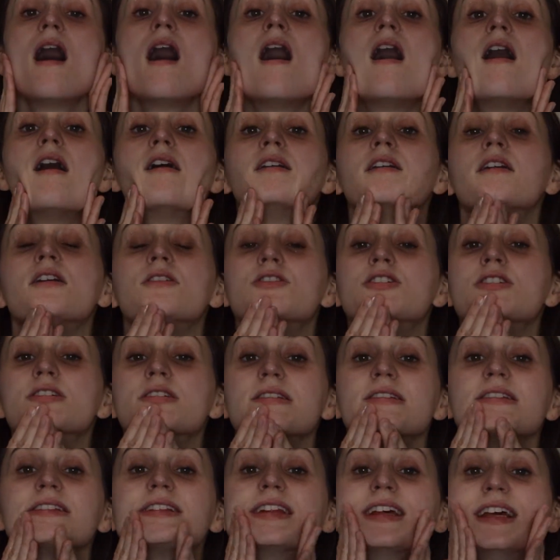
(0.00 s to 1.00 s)
And you
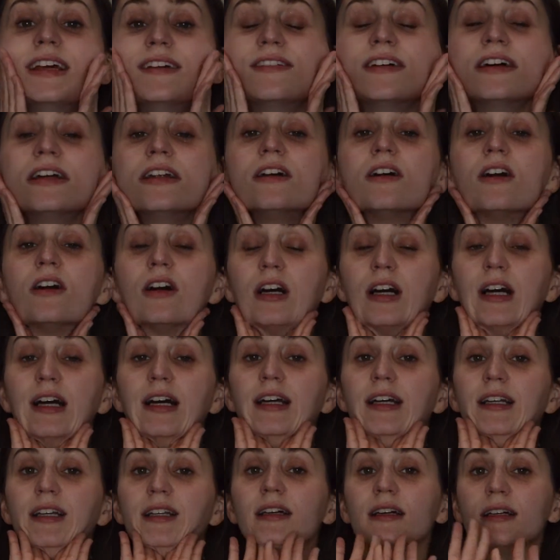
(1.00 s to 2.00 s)
just leave it
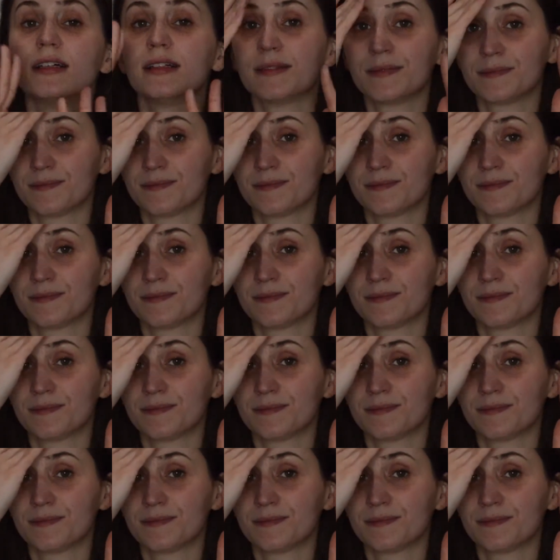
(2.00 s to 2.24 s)
on